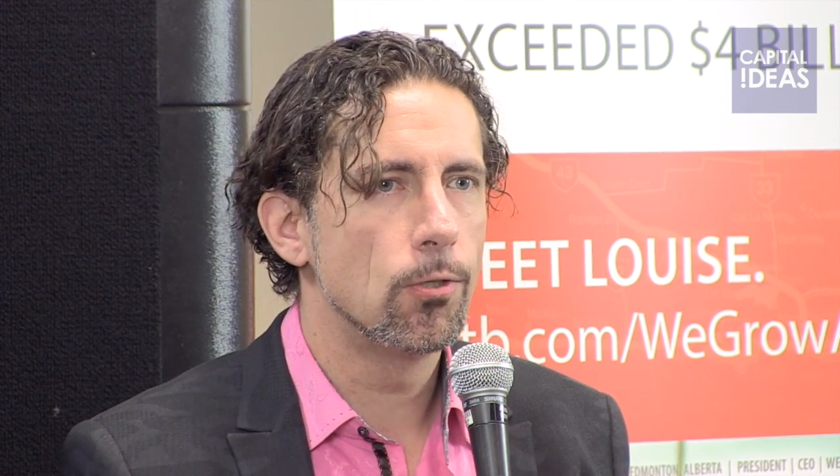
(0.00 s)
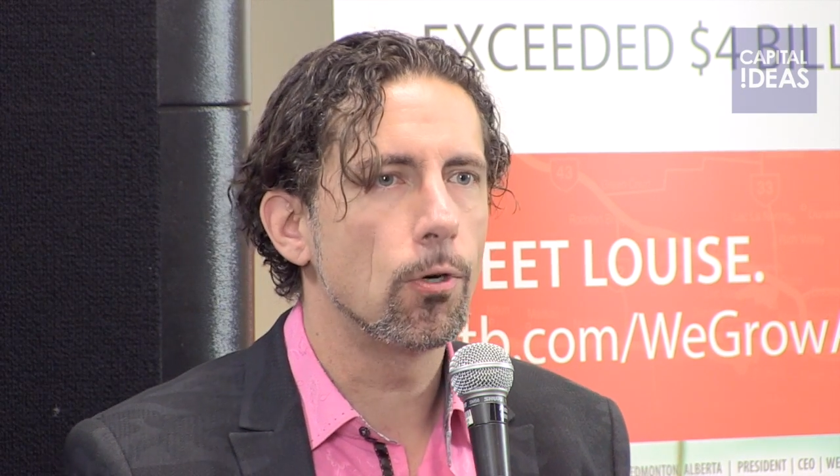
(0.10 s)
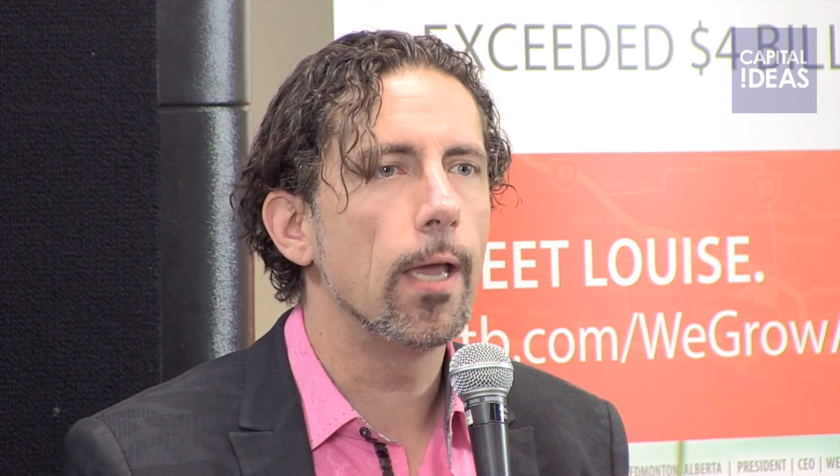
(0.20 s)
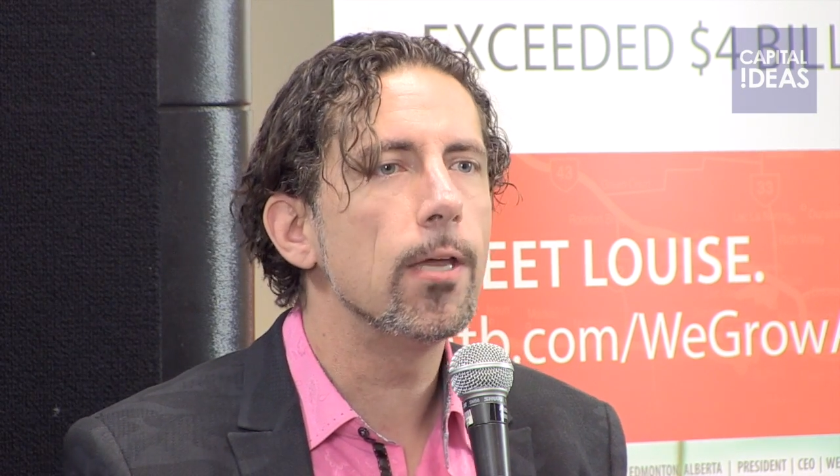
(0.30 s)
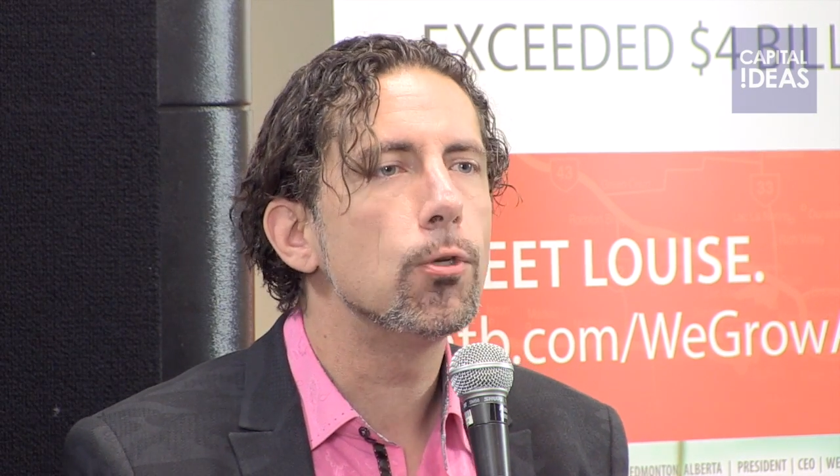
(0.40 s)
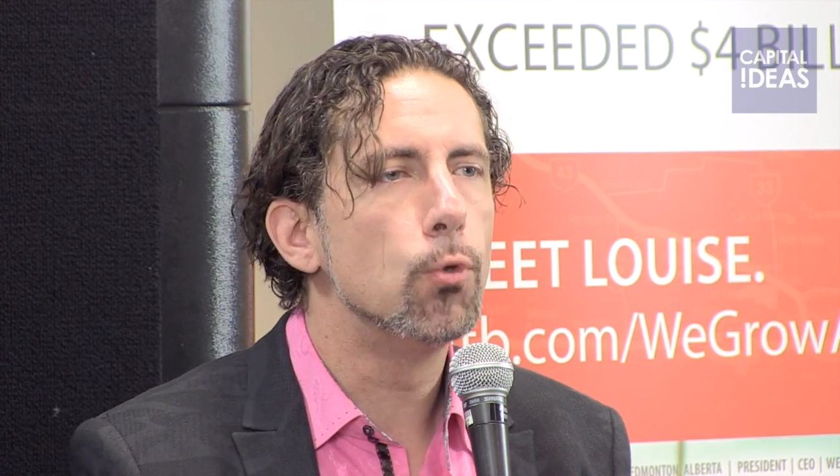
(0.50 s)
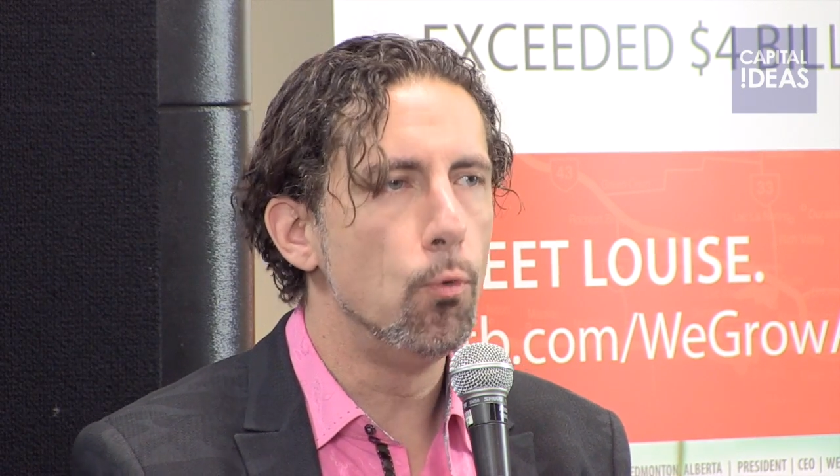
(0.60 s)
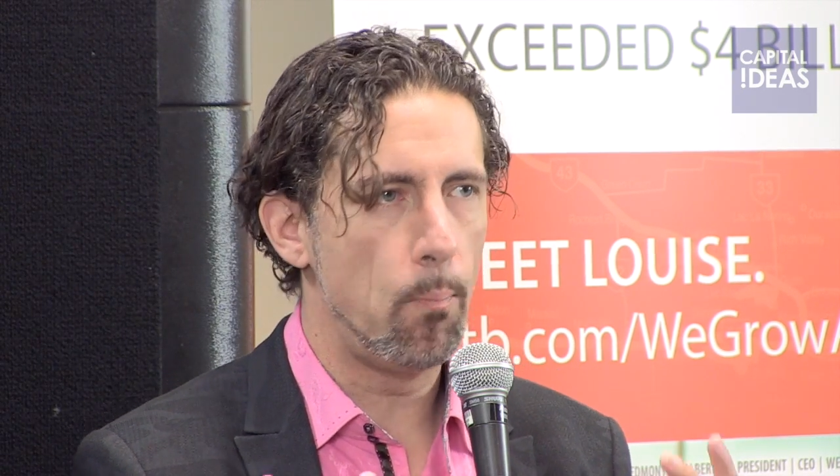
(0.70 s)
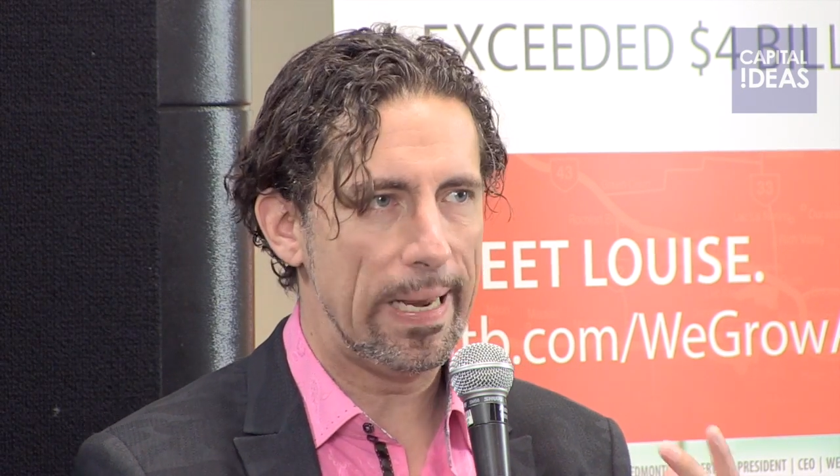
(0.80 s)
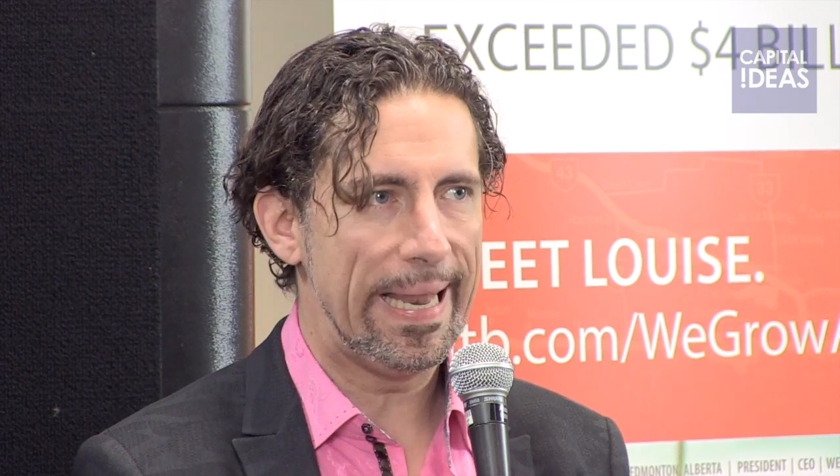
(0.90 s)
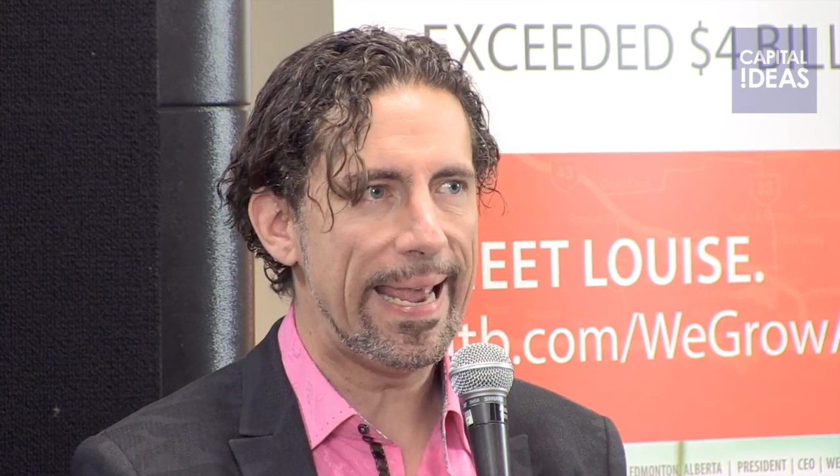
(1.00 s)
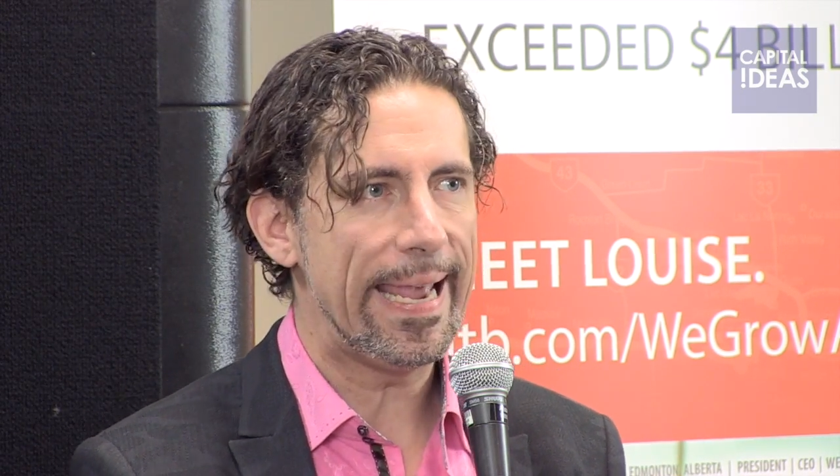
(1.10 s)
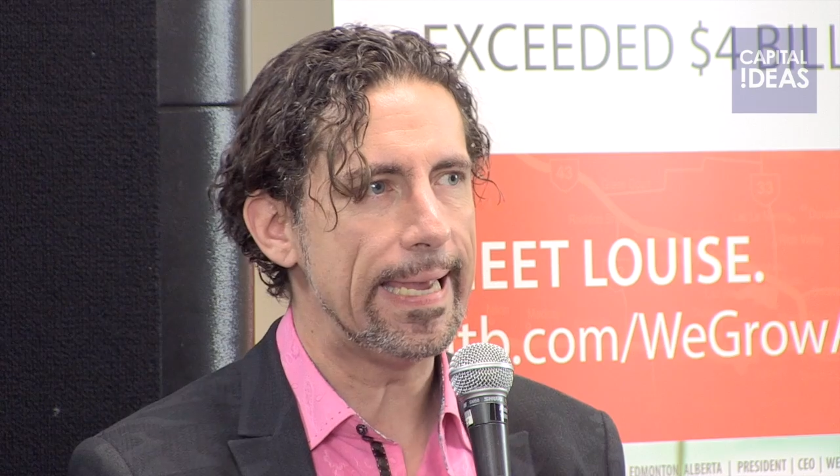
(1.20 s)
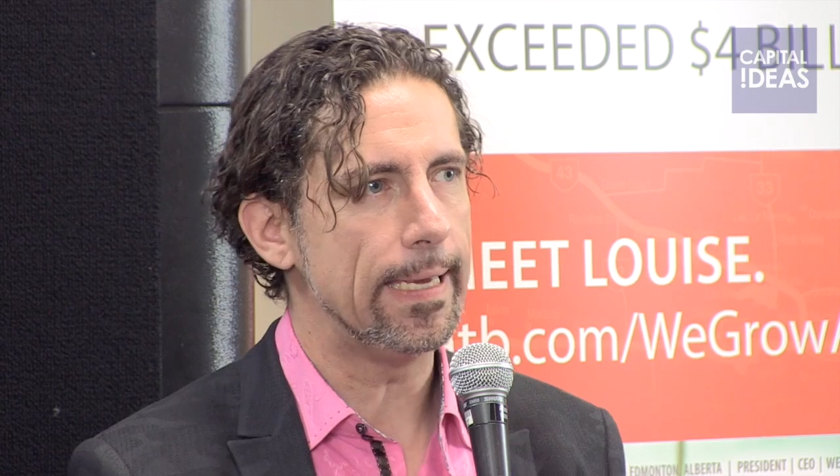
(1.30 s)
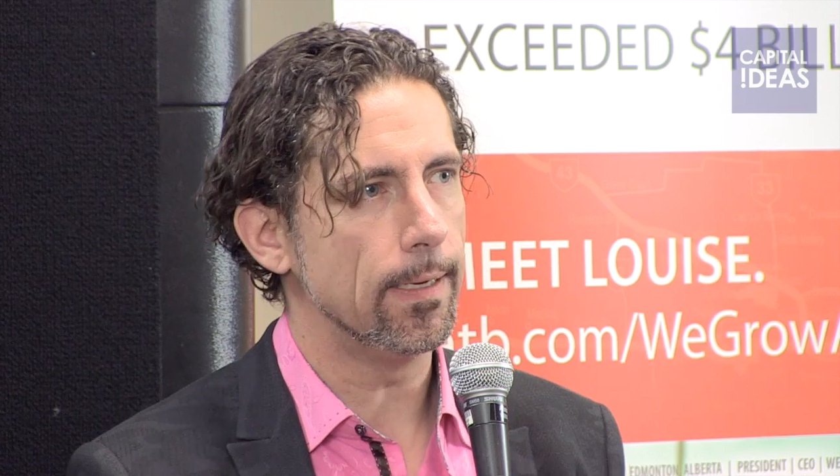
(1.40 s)
try it to
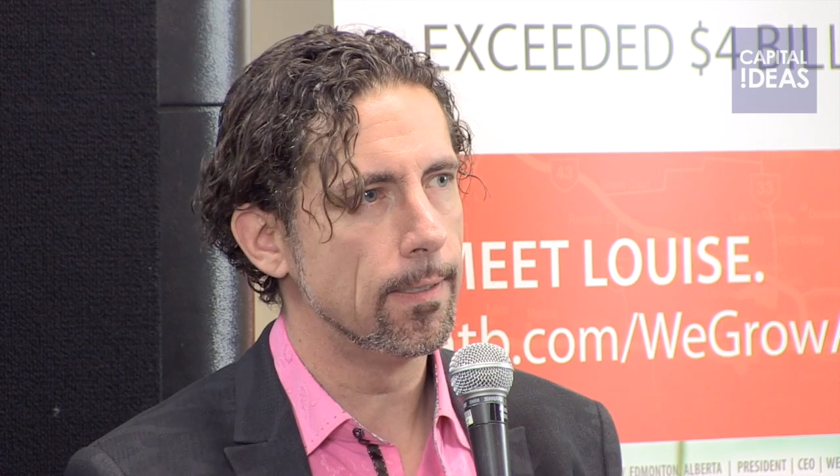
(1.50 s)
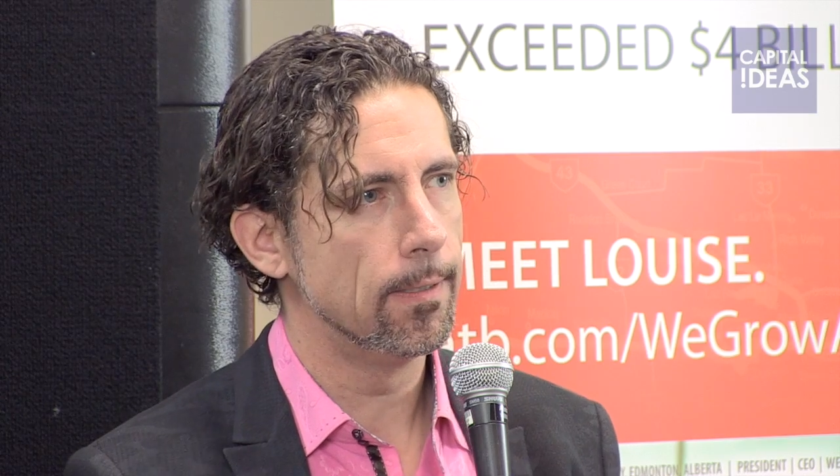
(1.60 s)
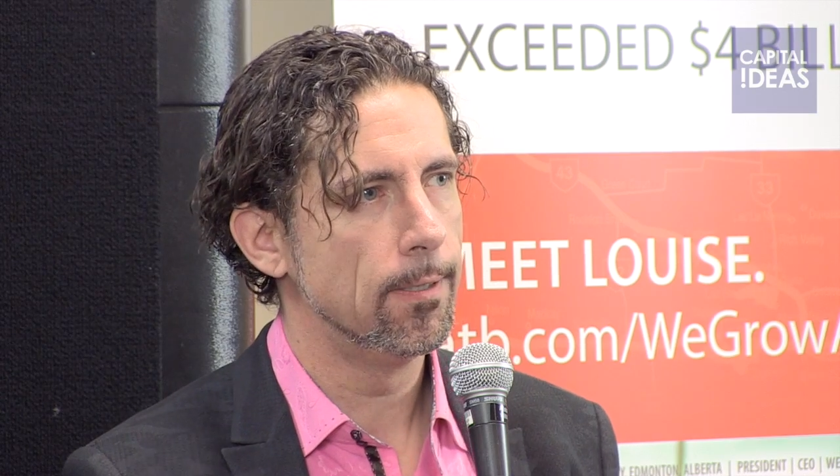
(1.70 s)
play.